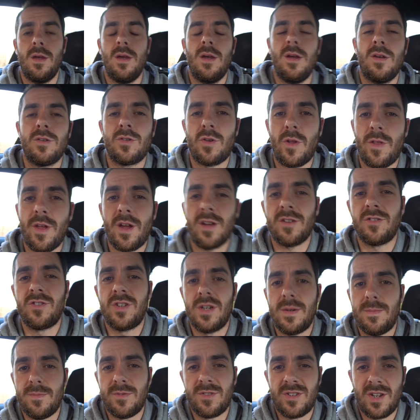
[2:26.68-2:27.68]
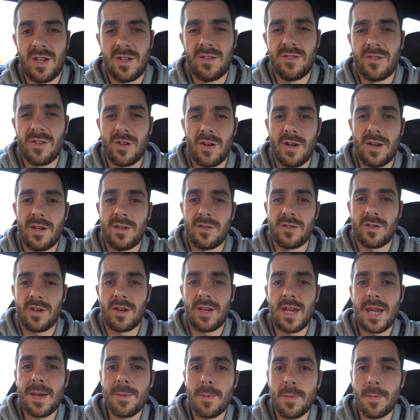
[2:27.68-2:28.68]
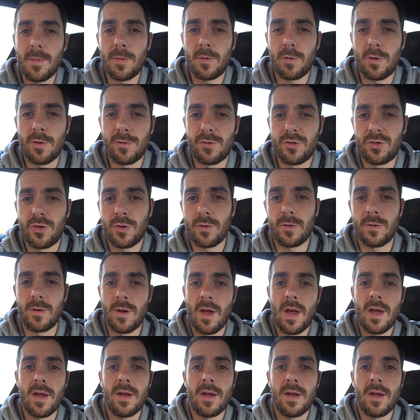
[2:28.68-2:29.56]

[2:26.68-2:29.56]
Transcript: So that same sensor is capable of shooting